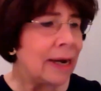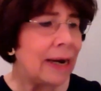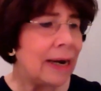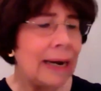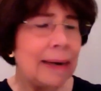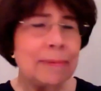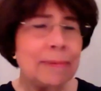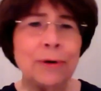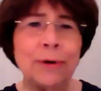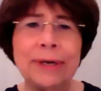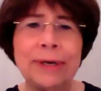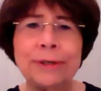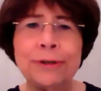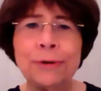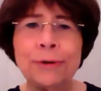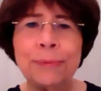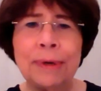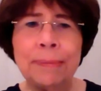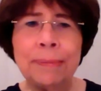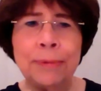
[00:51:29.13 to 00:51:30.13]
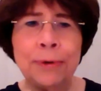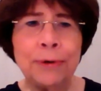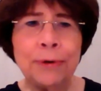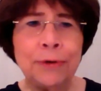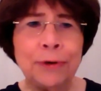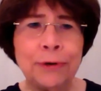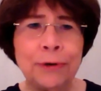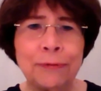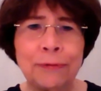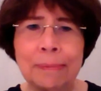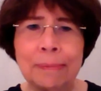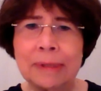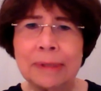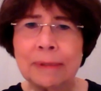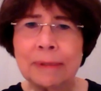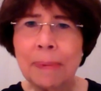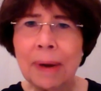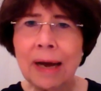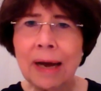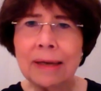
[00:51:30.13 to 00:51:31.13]
I'm going to remove you from
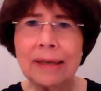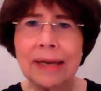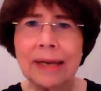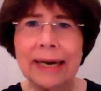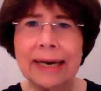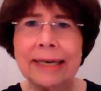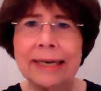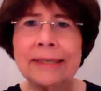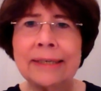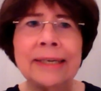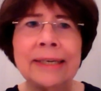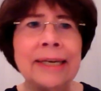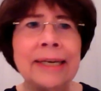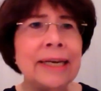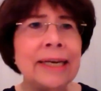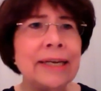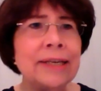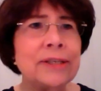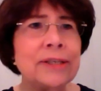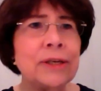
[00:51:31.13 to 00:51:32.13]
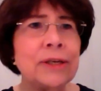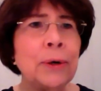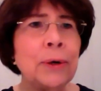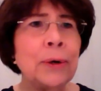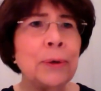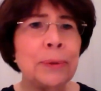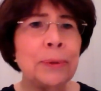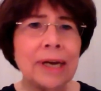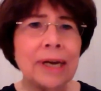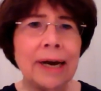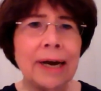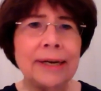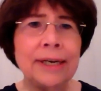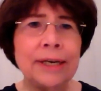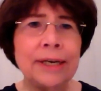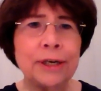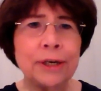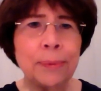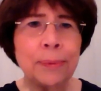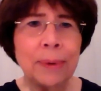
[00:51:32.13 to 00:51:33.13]
Spotlight, so hold on
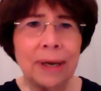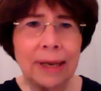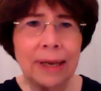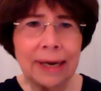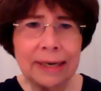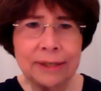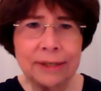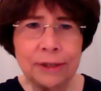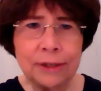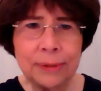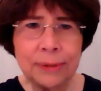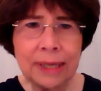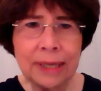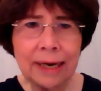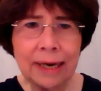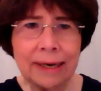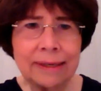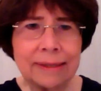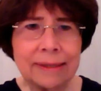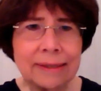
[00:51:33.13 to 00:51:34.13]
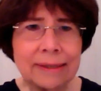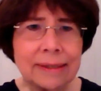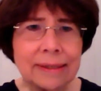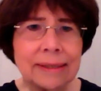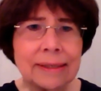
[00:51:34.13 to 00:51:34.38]
here while I do that.